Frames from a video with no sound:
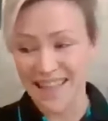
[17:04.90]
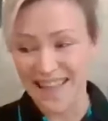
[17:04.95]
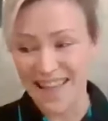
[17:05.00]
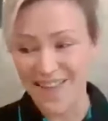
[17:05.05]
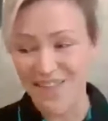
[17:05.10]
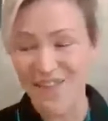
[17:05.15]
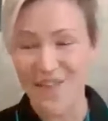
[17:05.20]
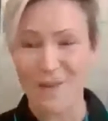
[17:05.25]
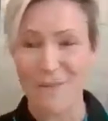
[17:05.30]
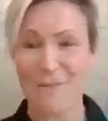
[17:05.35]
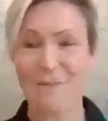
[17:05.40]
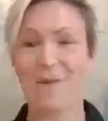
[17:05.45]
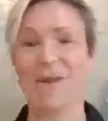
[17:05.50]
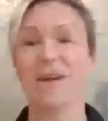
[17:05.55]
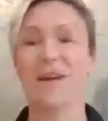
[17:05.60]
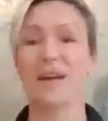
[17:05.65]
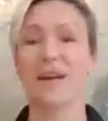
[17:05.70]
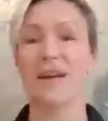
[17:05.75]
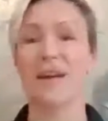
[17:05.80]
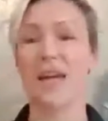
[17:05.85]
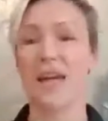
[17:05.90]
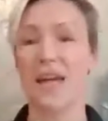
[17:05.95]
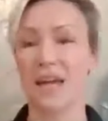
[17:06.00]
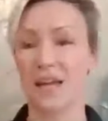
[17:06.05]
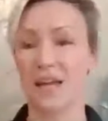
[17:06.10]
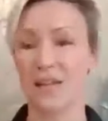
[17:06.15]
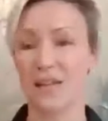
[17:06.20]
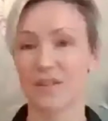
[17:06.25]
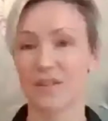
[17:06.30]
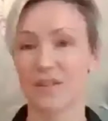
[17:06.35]
for me
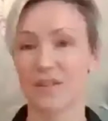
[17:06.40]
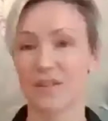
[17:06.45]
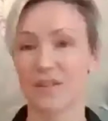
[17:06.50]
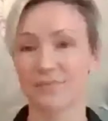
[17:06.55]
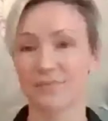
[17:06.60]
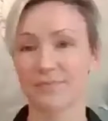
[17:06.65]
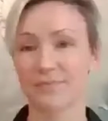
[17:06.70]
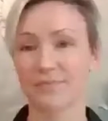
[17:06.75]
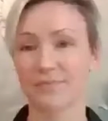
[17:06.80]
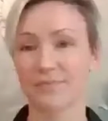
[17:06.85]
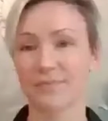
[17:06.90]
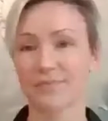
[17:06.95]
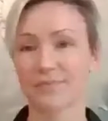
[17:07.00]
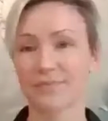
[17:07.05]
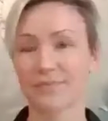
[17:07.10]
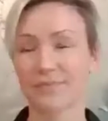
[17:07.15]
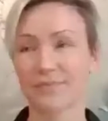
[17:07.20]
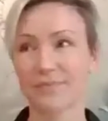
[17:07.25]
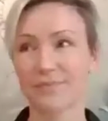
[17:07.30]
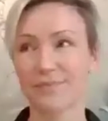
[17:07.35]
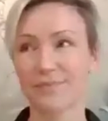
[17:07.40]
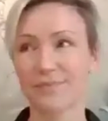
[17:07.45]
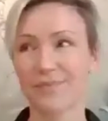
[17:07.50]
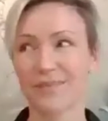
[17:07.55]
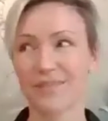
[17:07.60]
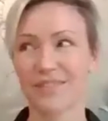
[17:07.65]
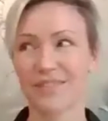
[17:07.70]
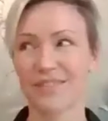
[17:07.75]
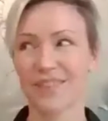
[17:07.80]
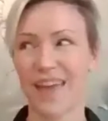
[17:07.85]
is
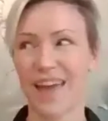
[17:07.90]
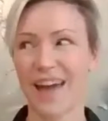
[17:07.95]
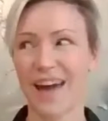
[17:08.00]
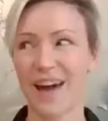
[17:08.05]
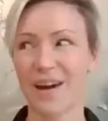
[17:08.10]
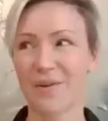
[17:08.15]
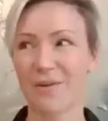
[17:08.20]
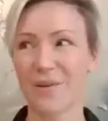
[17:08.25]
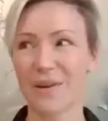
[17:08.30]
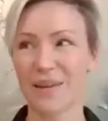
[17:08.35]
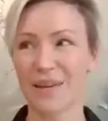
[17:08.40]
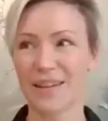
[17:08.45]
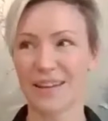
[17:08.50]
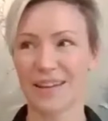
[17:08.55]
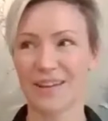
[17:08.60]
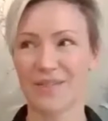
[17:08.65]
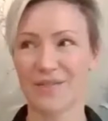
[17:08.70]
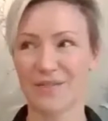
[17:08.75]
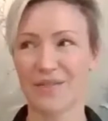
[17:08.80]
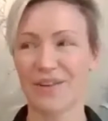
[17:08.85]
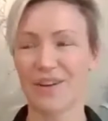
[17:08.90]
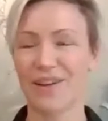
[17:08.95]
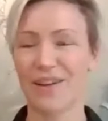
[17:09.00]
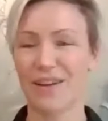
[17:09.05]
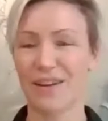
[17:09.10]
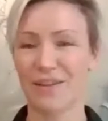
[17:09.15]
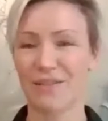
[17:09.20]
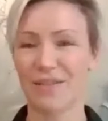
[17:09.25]
how we can really,